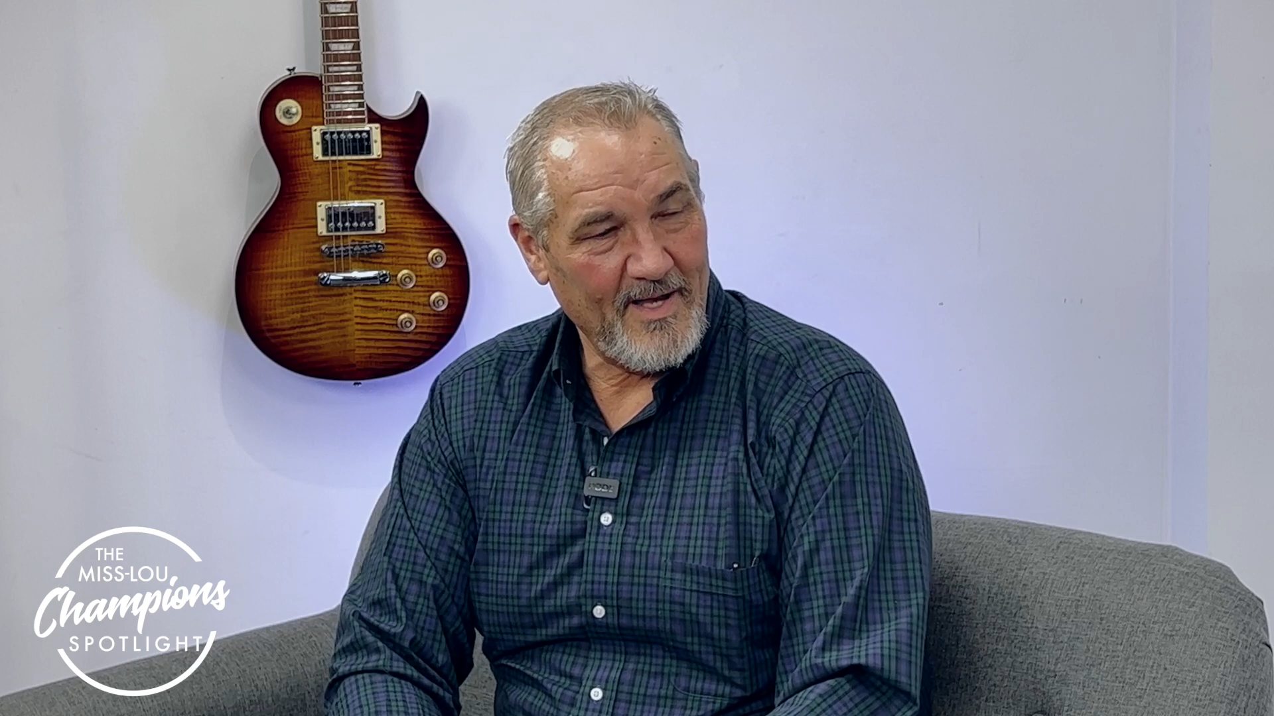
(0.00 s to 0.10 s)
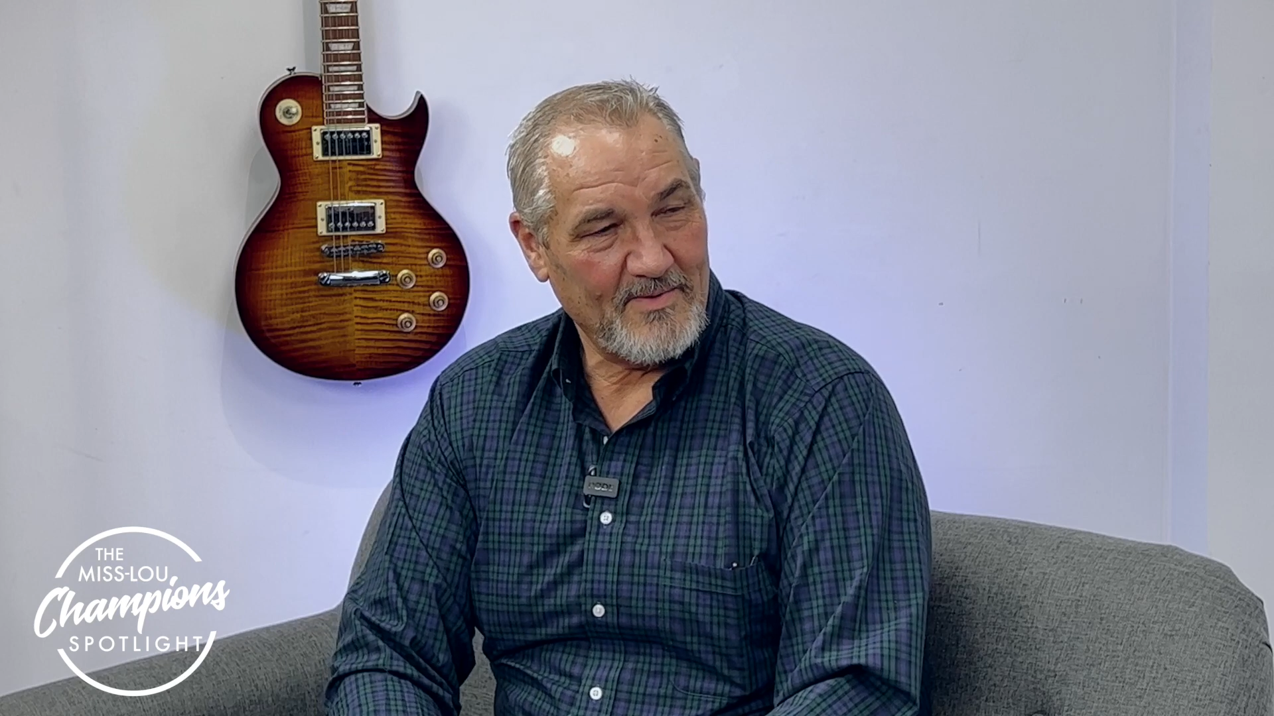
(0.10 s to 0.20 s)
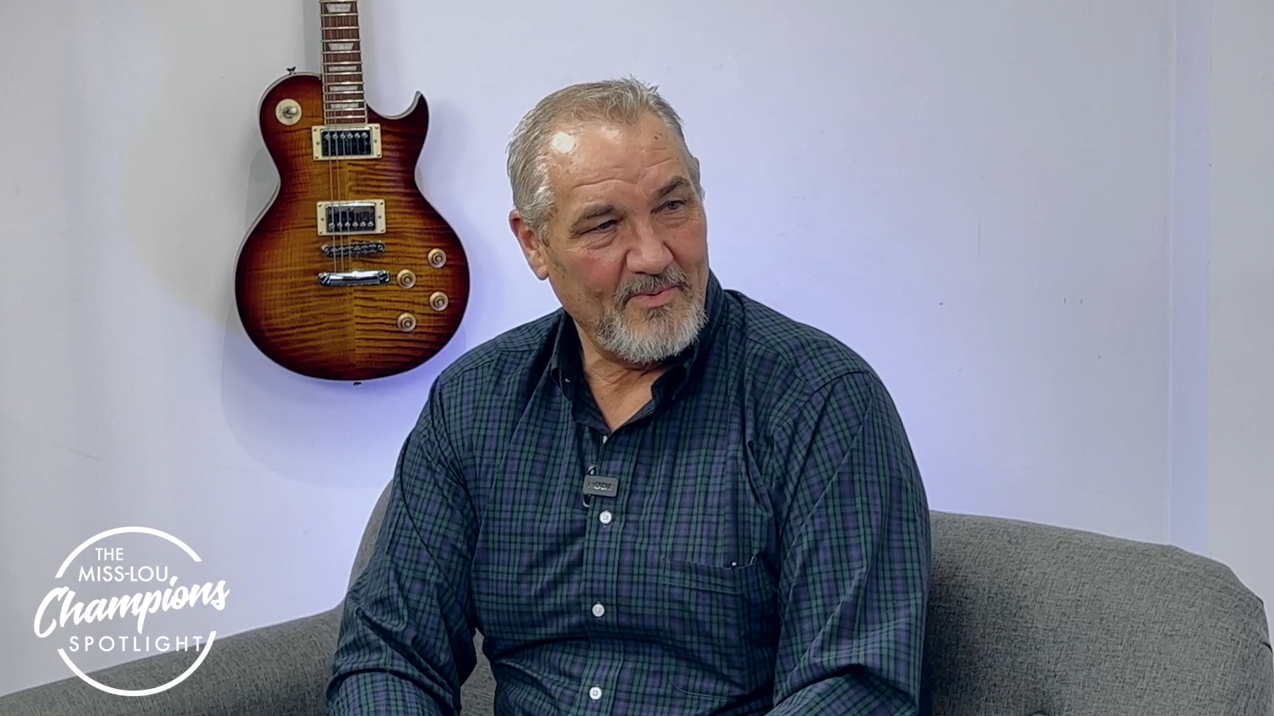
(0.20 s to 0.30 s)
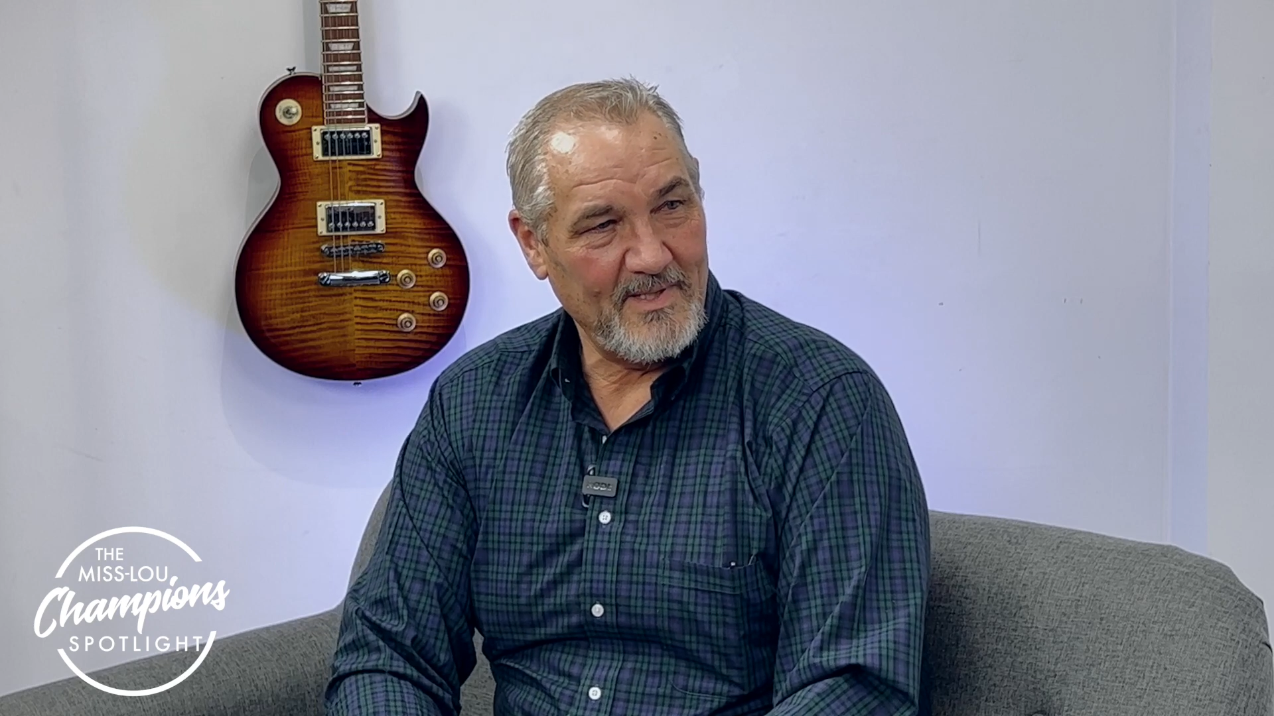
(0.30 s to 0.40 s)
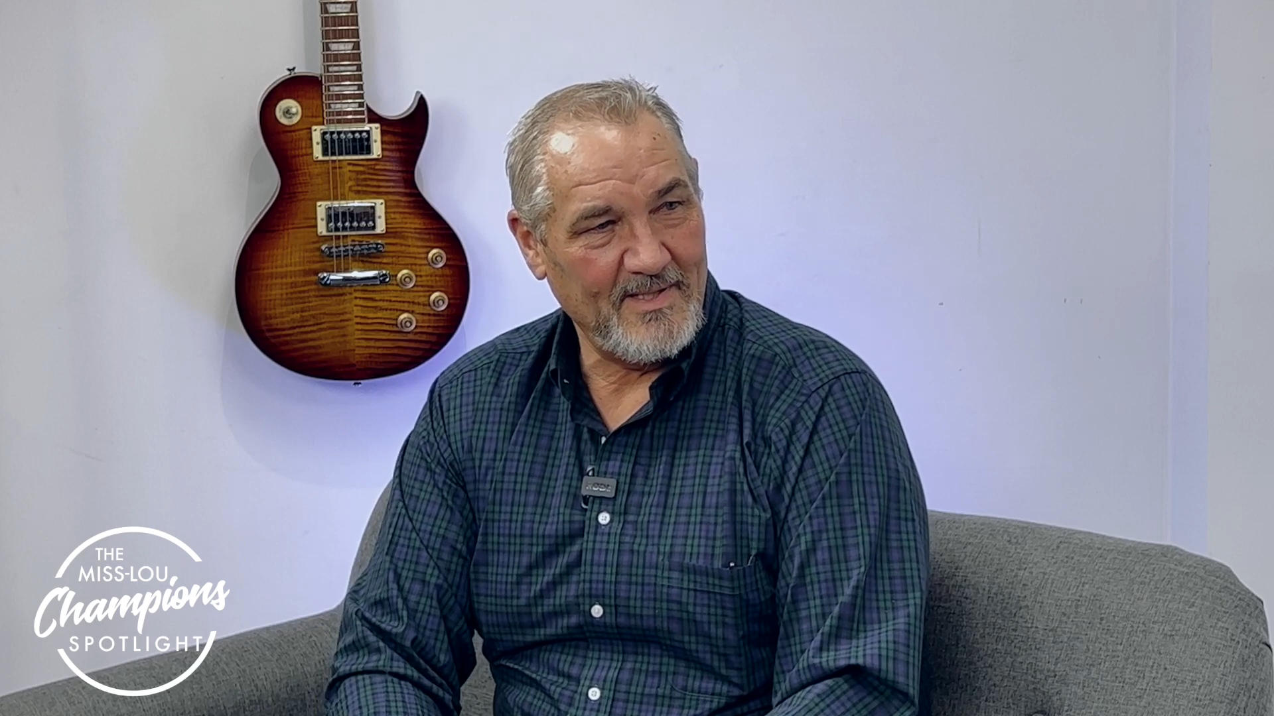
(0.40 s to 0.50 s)

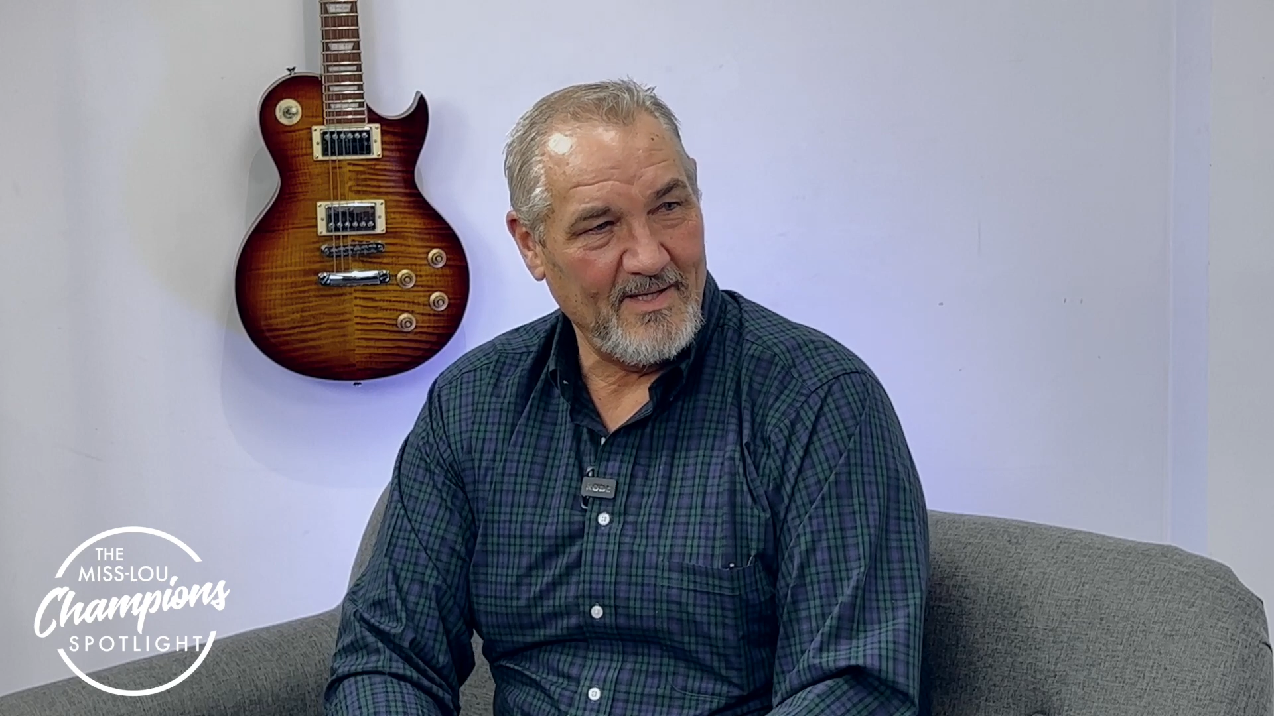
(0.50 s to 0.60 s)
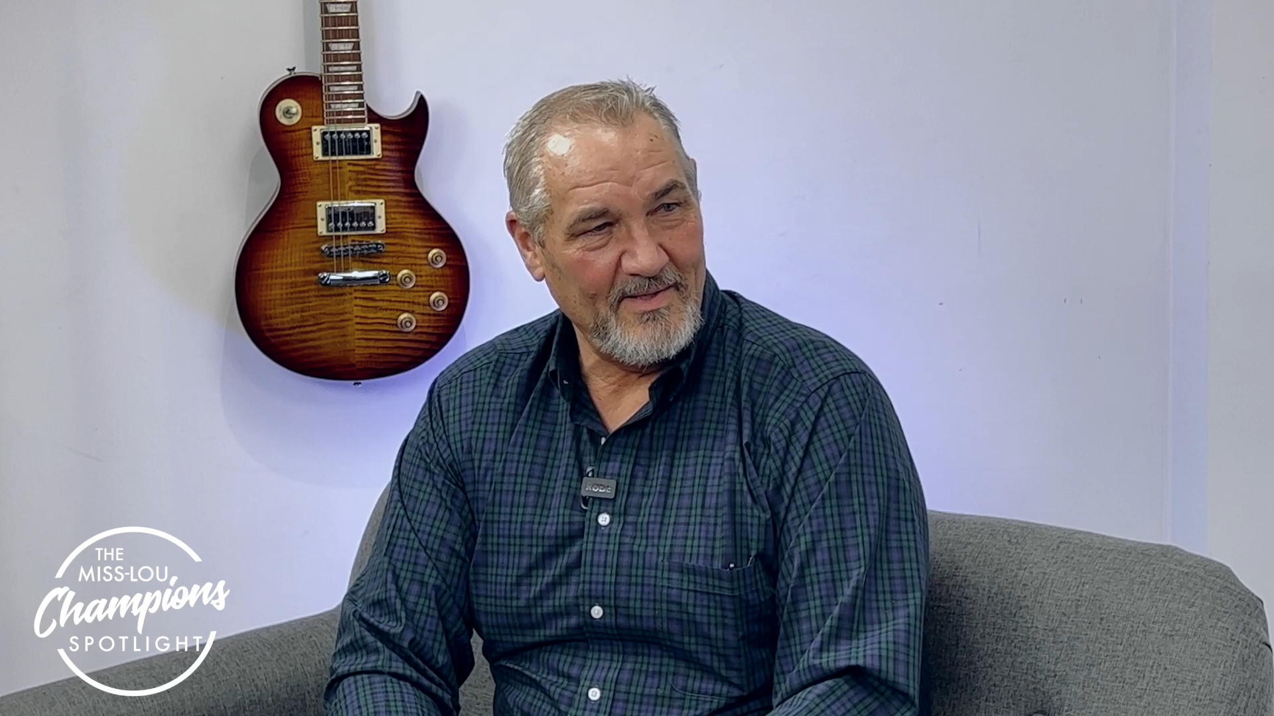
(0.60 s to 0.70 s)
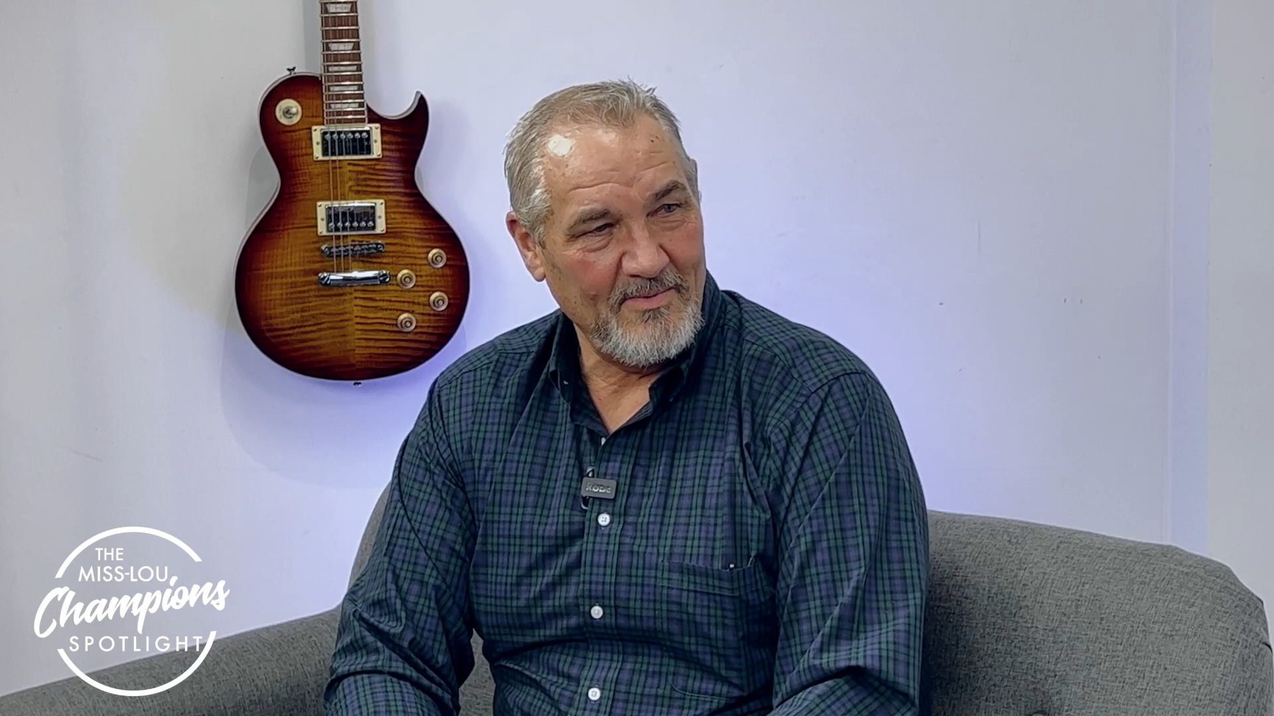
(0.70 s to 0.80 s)
next weekend.